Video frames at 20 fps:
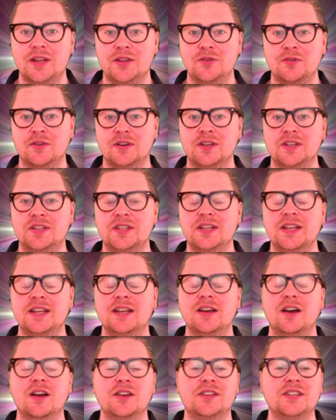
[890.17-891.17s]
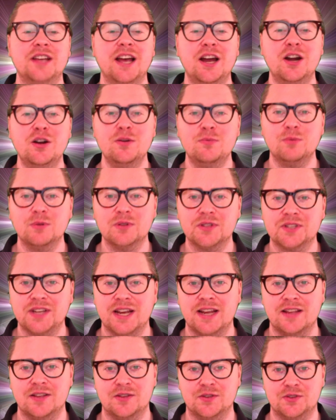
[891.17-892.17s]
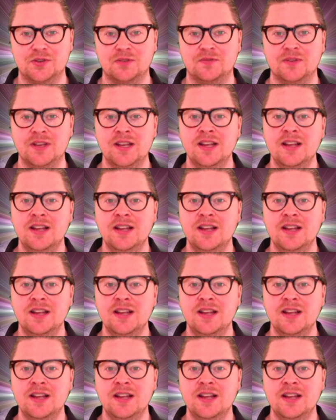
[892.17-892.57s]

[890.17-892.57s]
You're going to see terrible tales of